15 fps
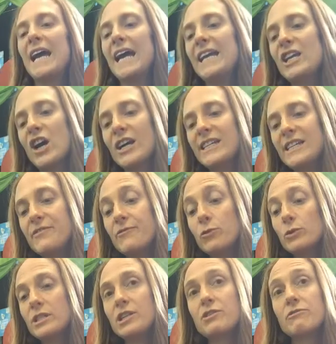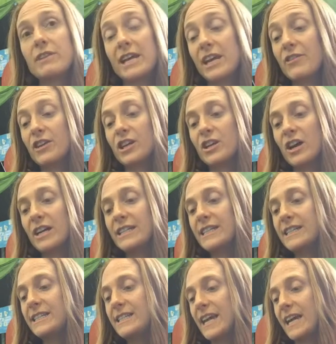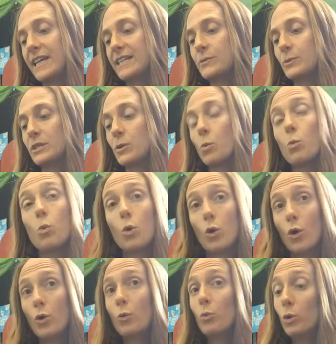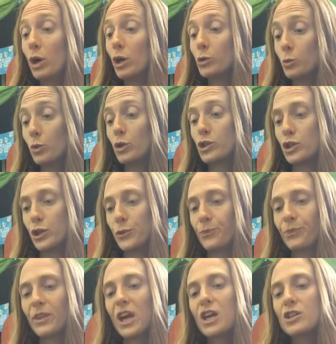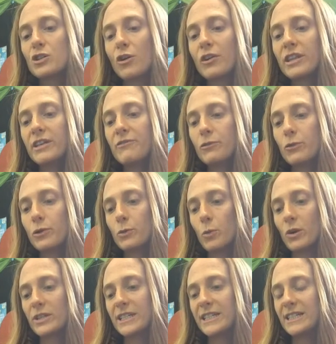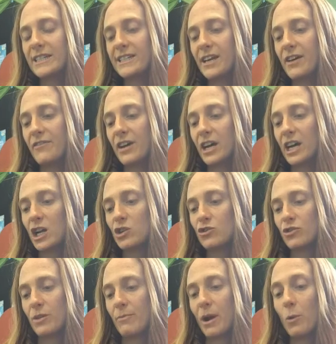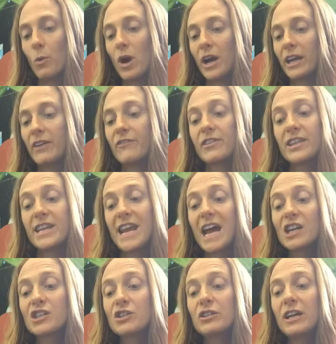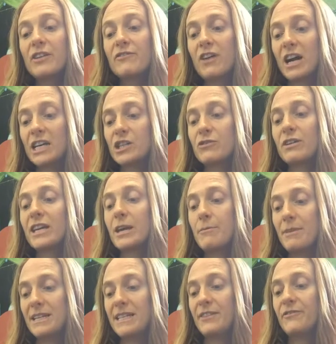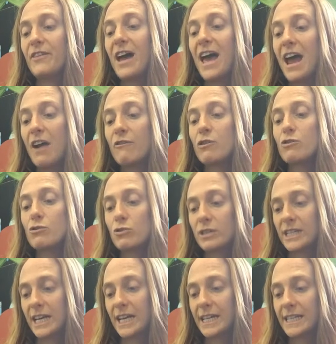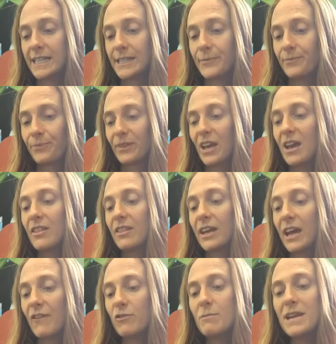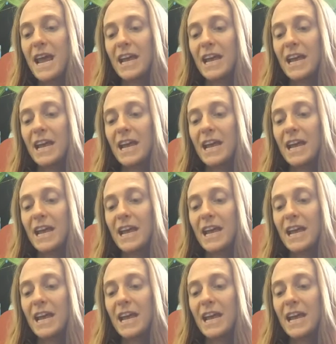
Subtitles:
In 1943, the United States was at war, World War II. Dorothy Vaughan wanted to serve her country by working for the National Advisory Committee for Aeronautics, the government